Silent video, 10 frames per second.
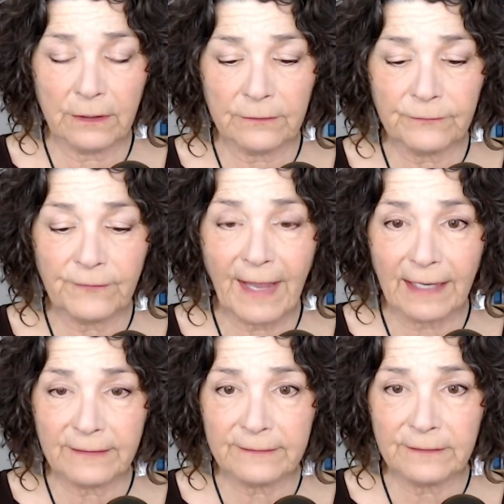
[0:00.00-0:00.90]

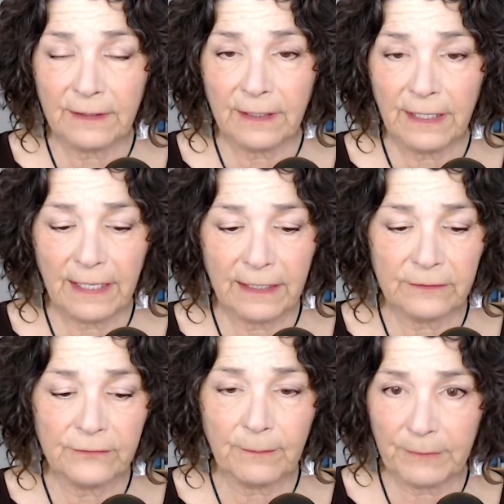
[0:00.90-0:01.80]
facts
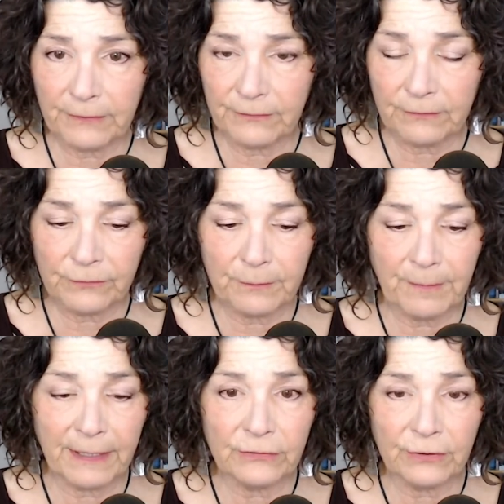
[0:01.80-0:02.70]
and some of this
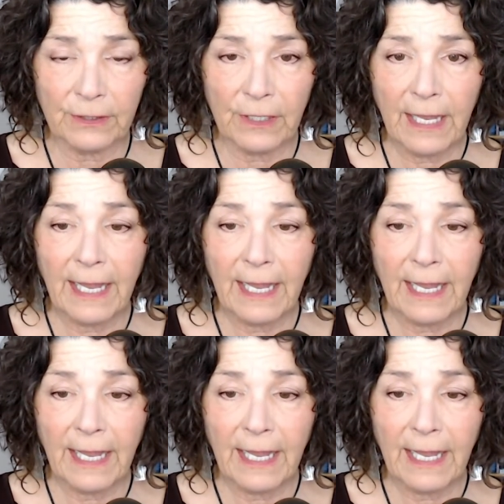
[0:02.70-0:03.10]
information.